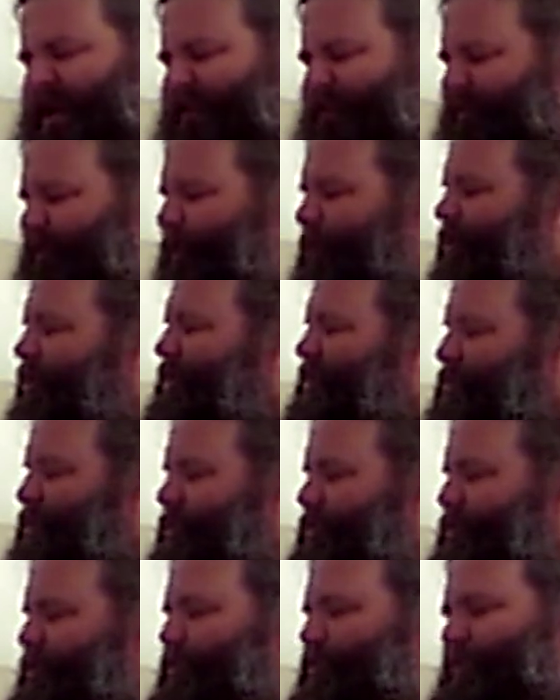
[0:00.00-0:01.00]
For
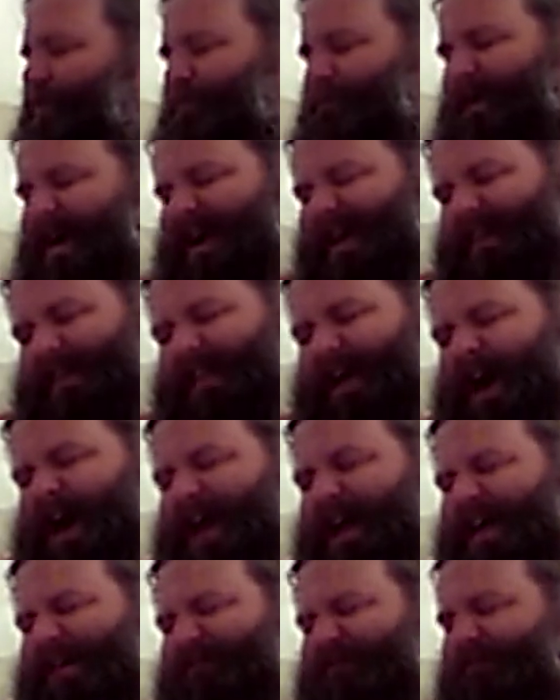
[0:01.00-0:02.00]
you, my
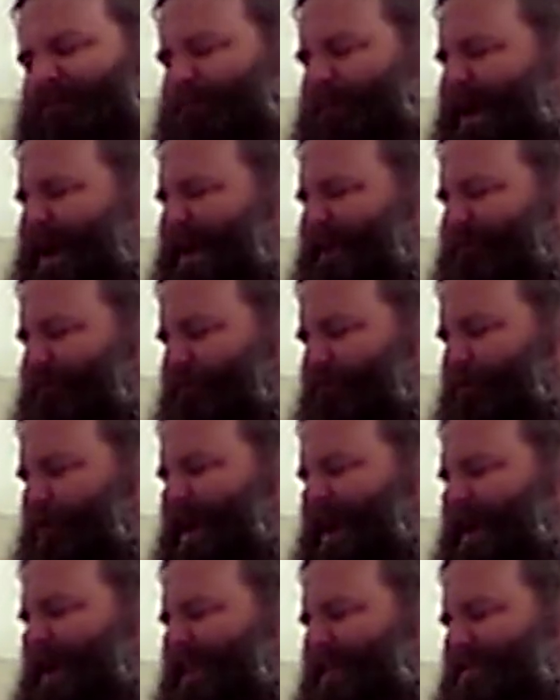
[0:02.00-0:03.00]
life, my
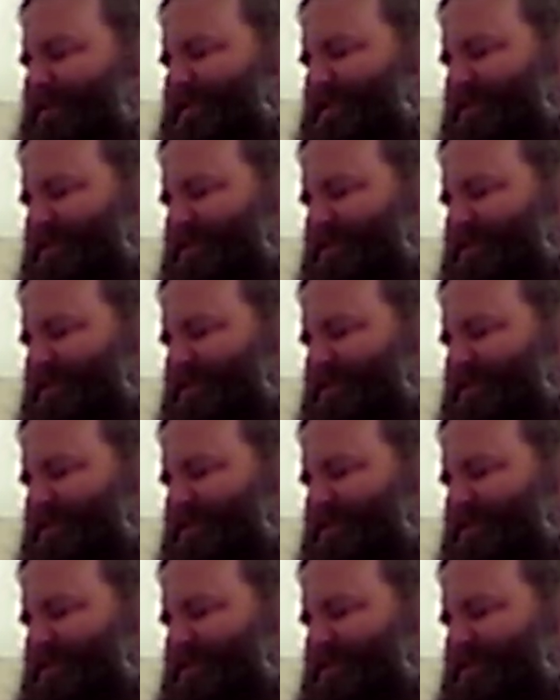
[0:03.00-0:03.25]
friends.